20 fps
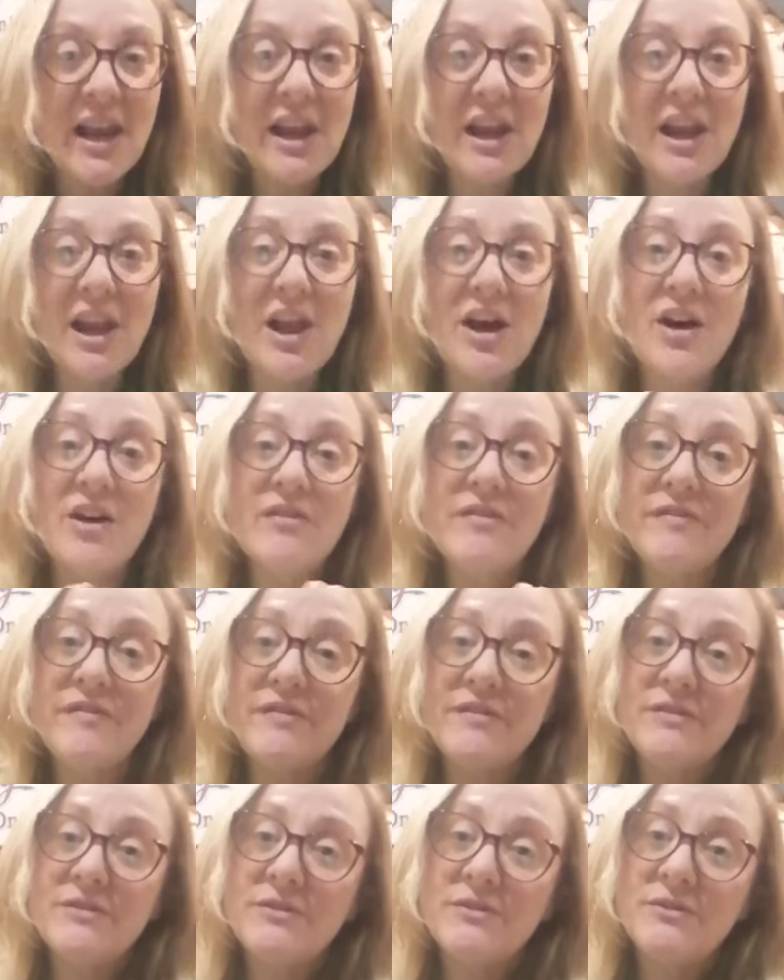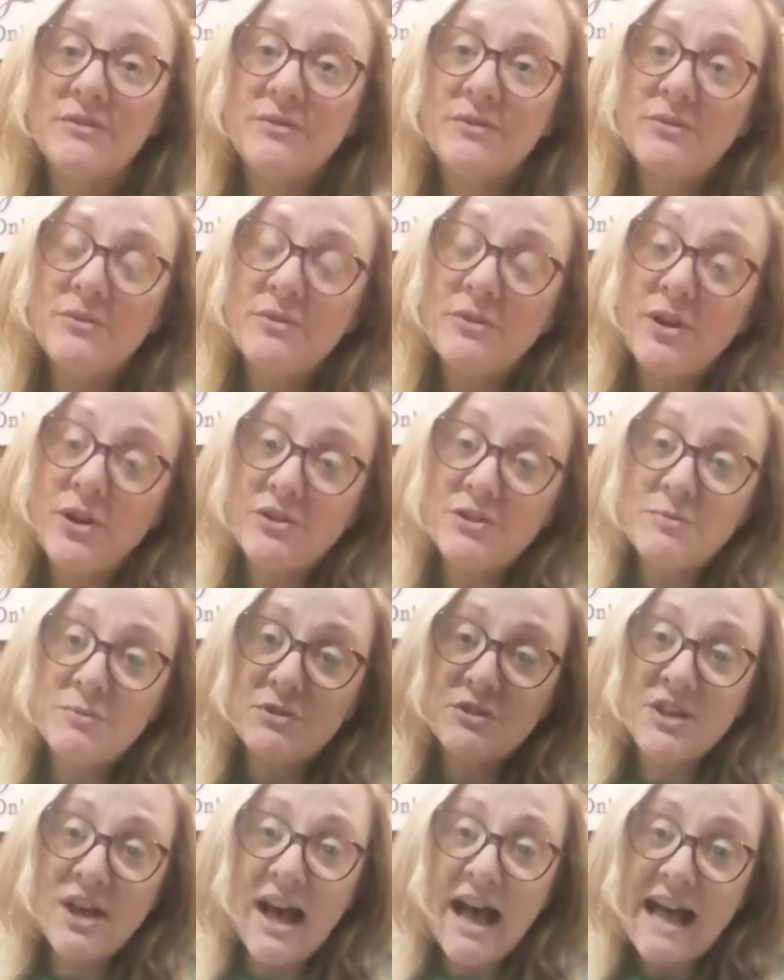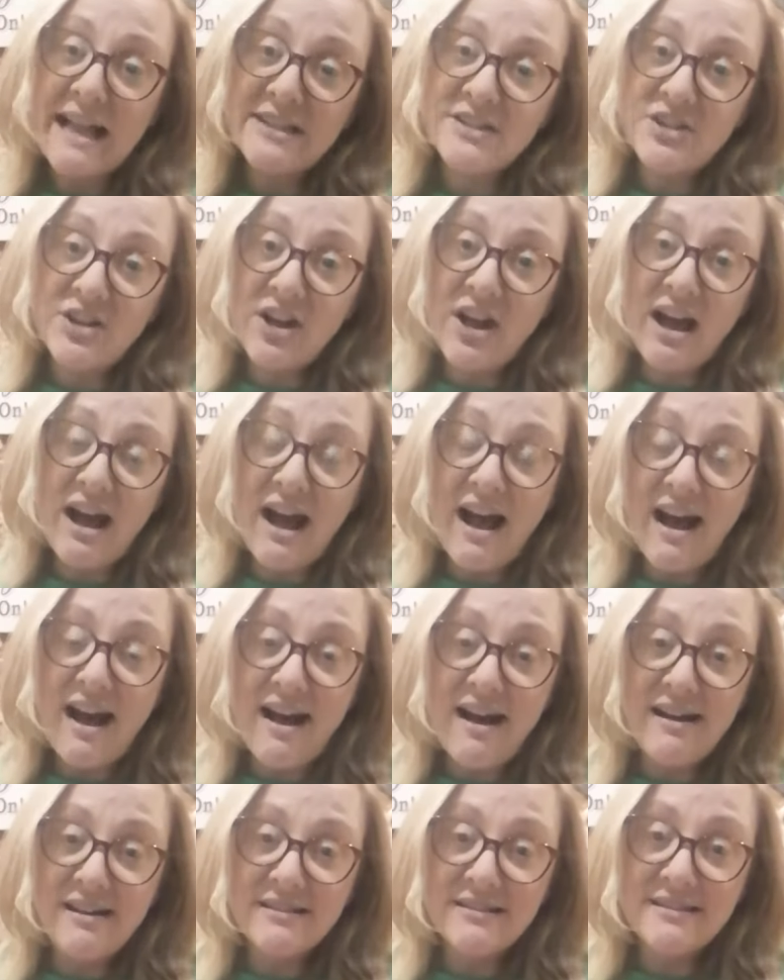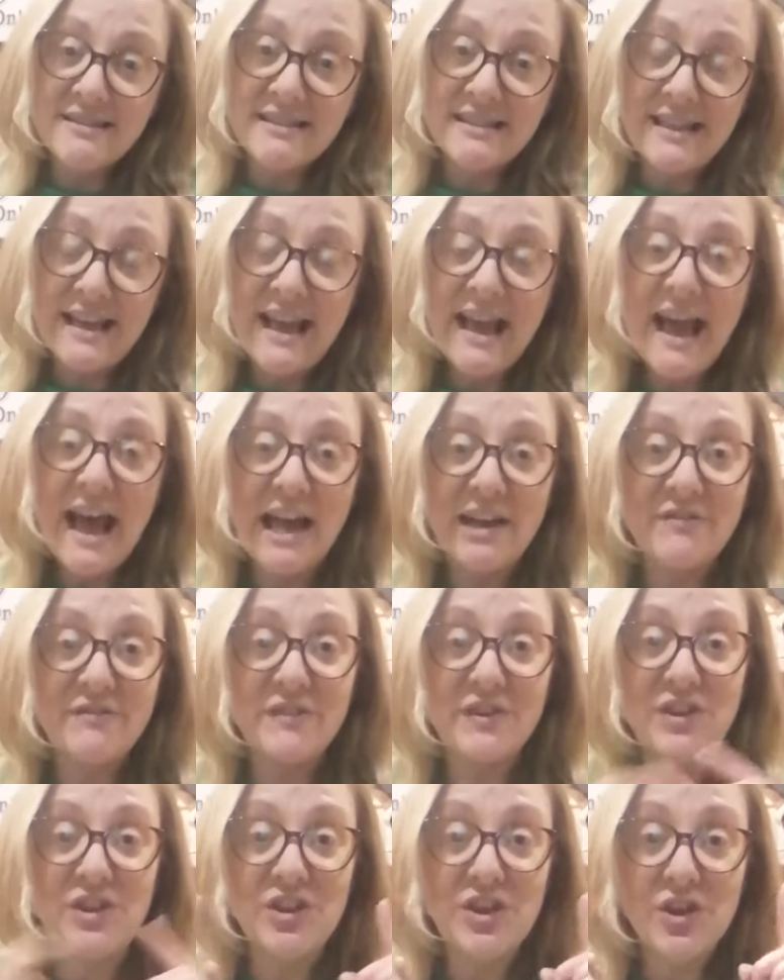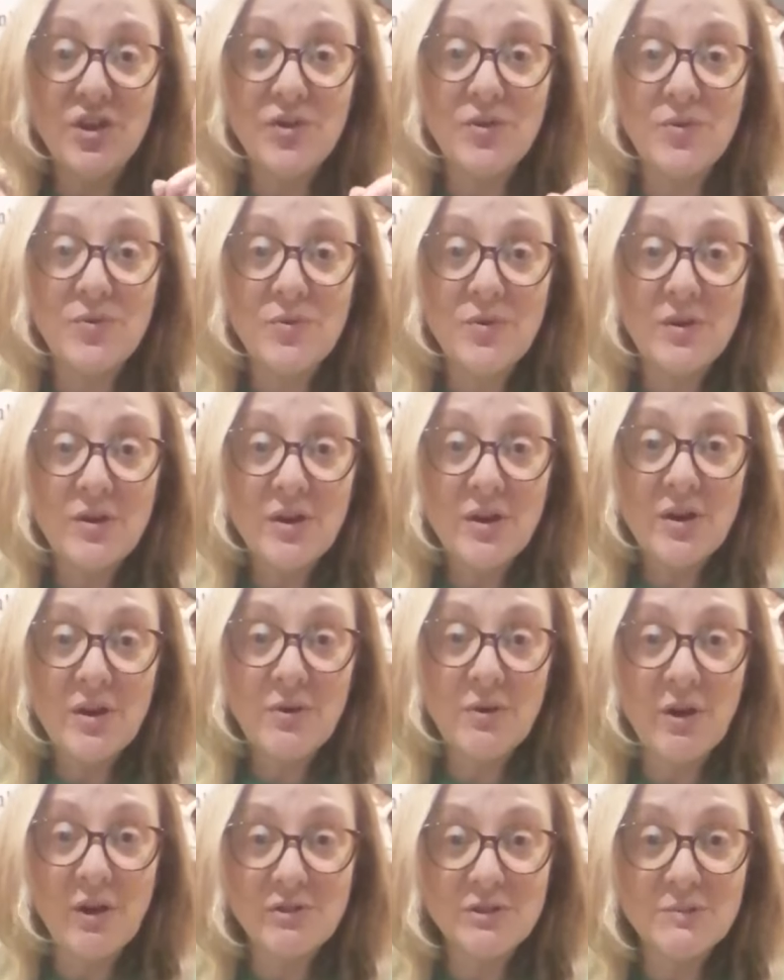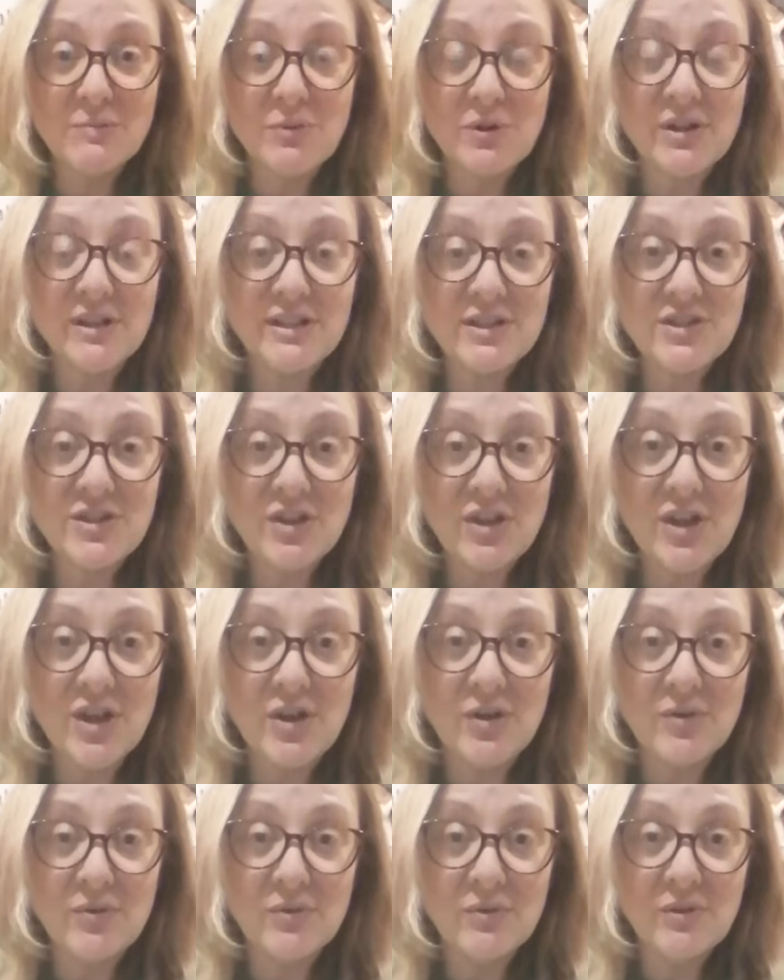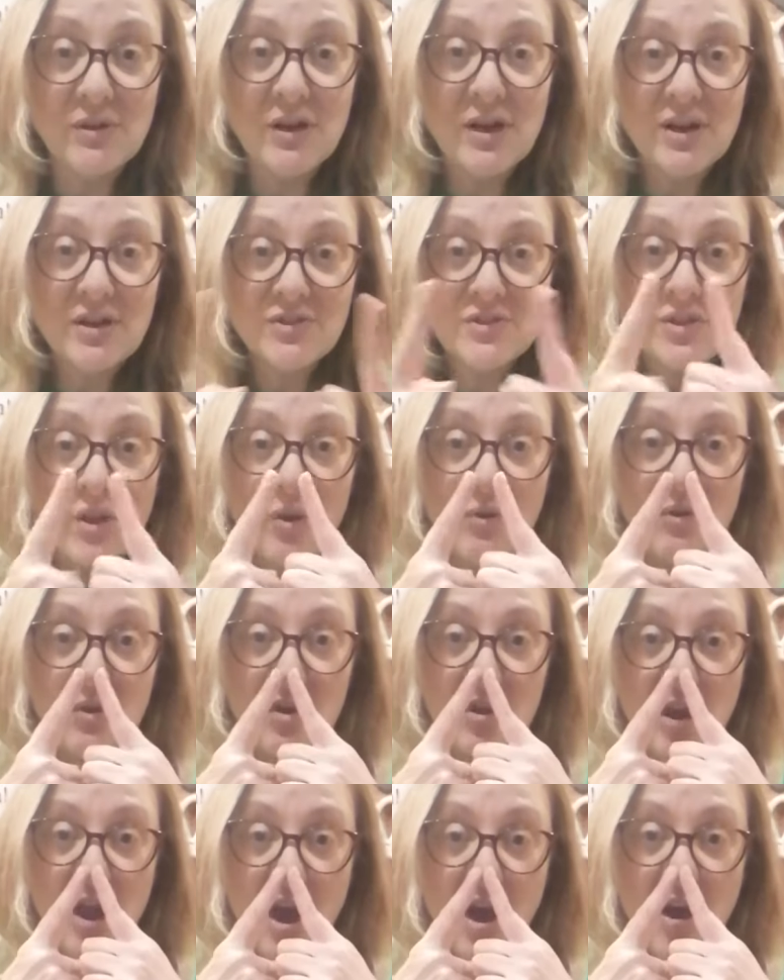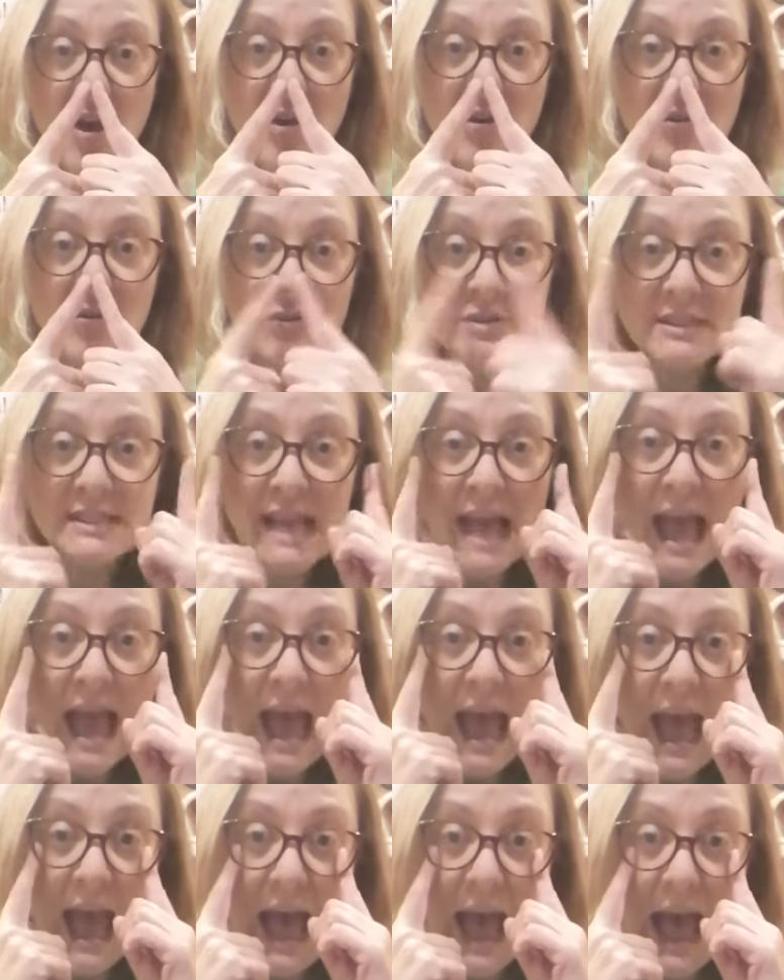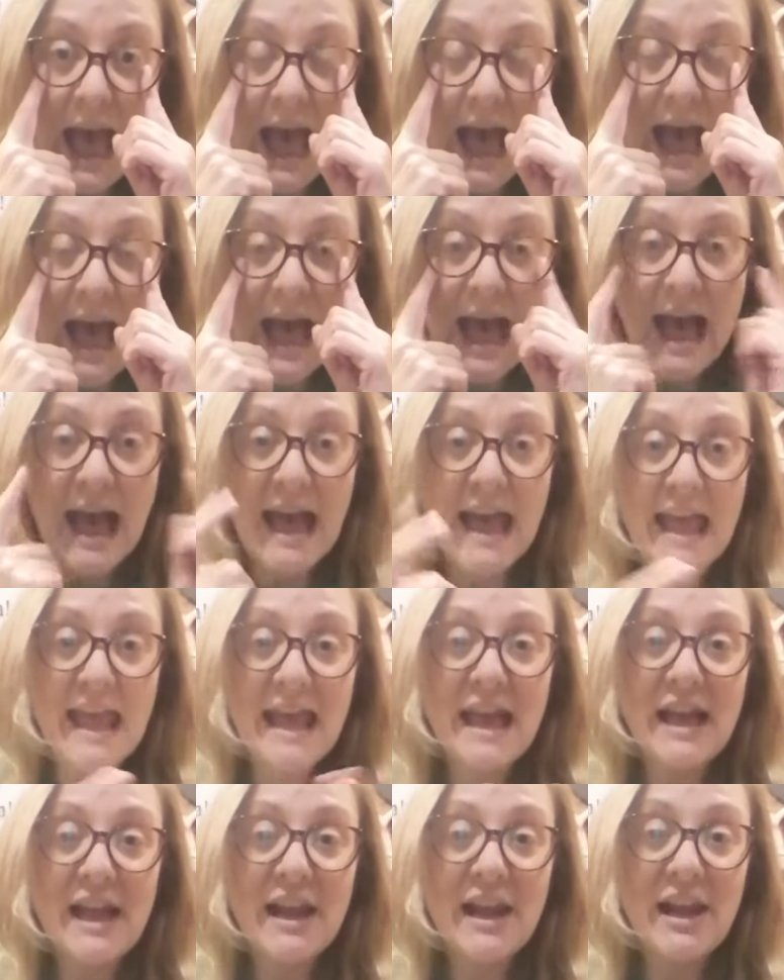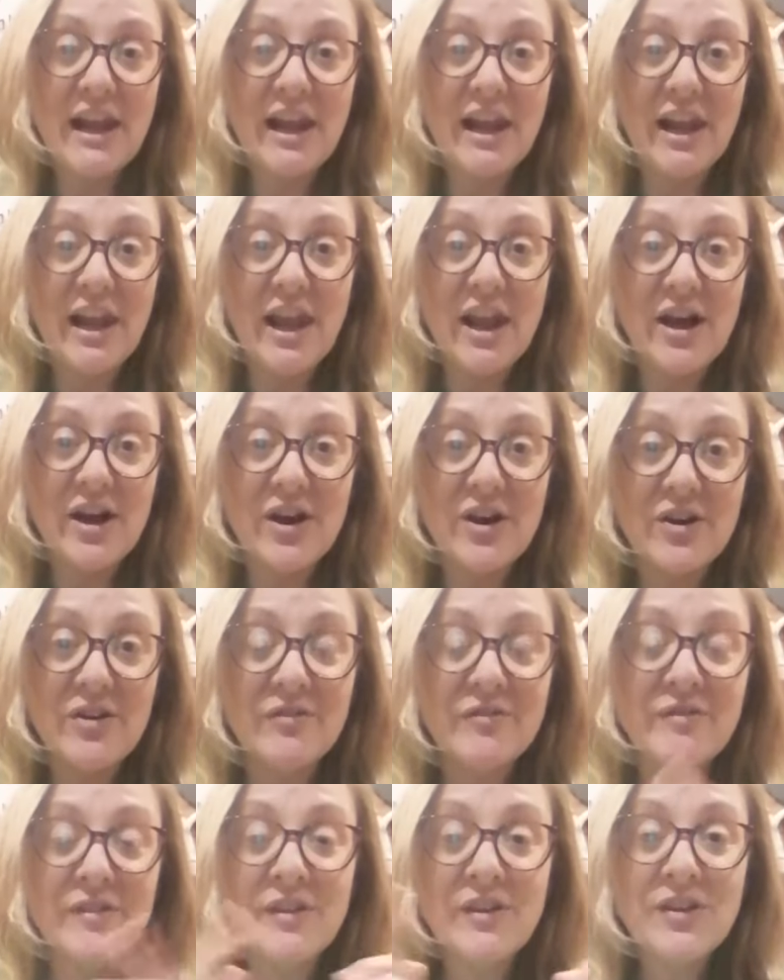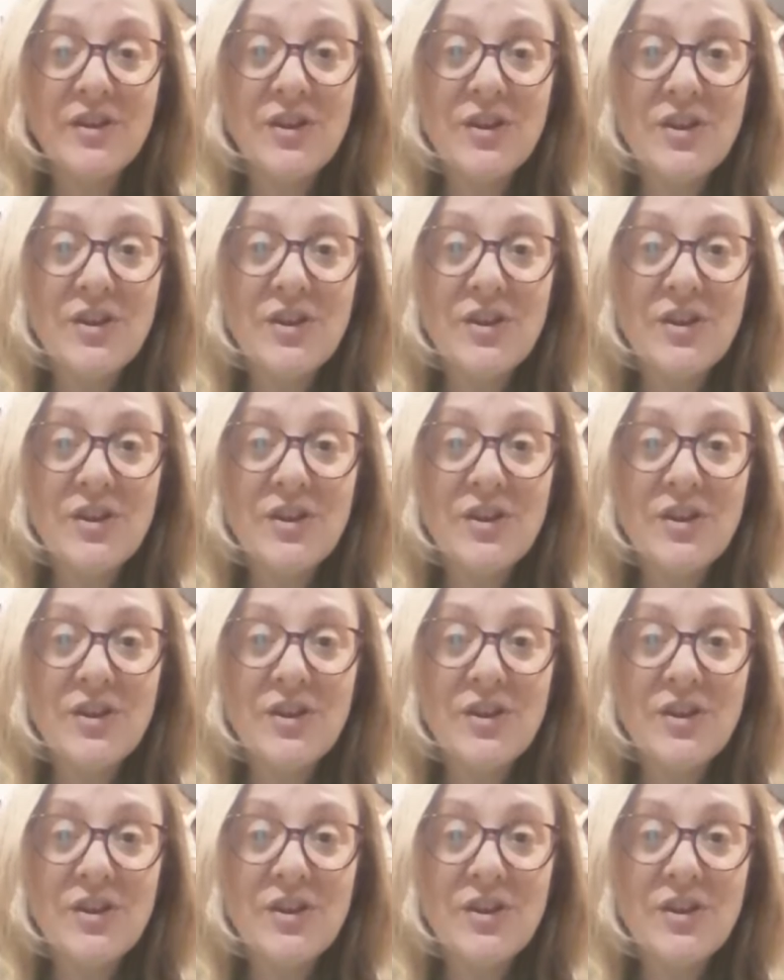Love, we're going to put our hands on our heart. And for you, we're going to point to you. So nose, eye, love,